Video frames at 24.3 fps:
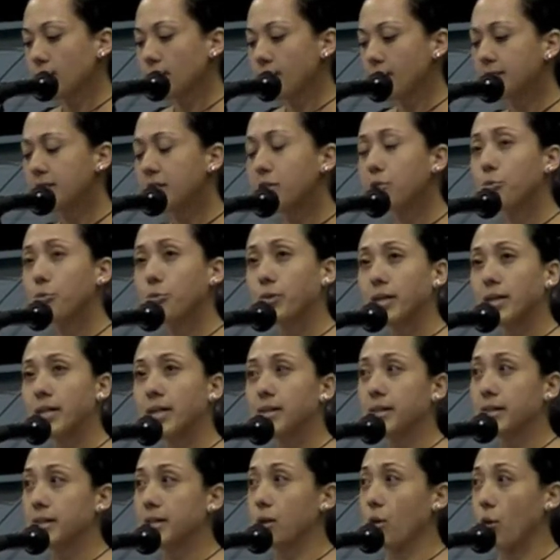Is it
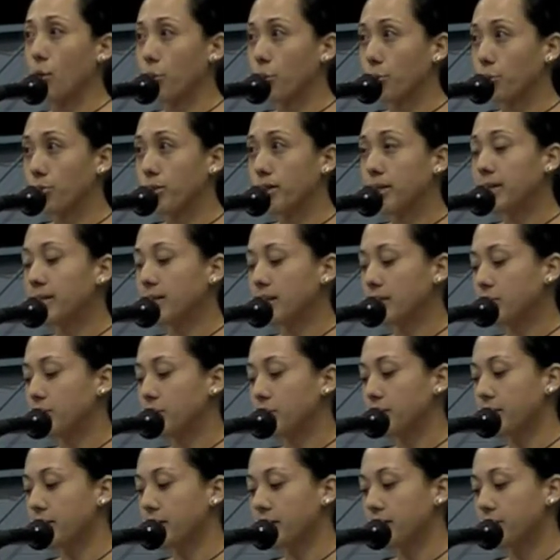really the only
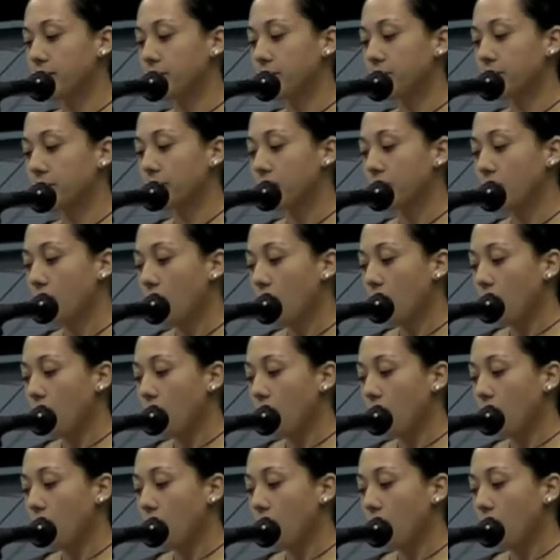alternative?